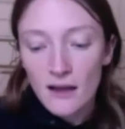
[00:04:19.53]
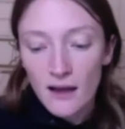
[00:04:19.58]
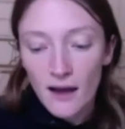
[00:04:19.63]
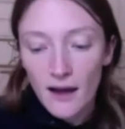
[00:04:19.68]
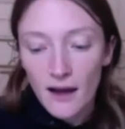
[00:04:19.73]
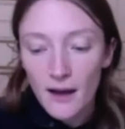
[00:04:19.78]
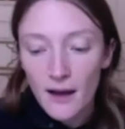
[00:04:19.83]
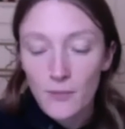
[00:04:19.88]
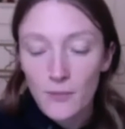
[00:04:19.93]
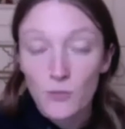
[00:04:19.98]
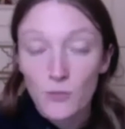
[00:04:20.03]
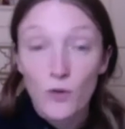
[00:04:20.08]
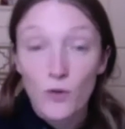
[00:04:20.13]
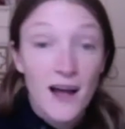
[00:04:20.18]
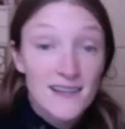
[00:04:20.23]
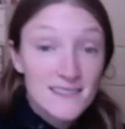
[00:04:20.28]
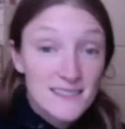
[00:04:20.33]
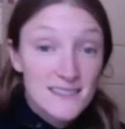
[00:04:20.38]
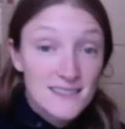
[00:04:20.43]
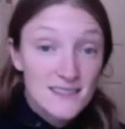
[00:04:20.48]
Um,
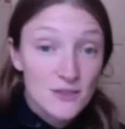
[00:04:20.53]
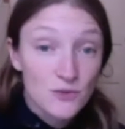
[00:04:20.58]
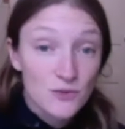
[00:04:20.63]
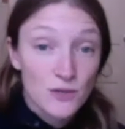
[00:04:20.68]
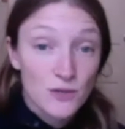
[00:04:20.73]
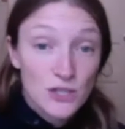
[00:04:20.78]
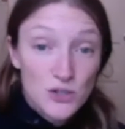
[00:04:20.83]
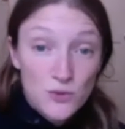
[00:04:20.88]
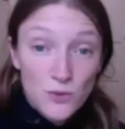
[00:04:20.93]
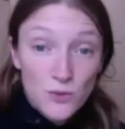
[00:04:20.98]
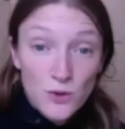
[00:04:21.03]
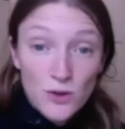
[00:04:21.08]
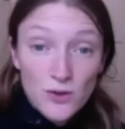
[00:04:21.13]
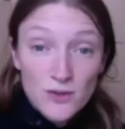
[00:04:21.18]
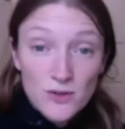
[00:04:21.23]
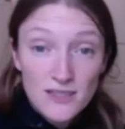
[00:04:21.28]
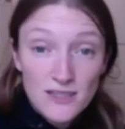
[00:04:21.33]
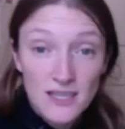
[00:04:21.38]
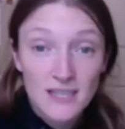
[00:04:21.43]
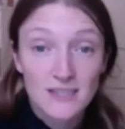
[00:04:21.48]
rises and
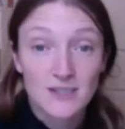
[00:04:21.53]
rituals.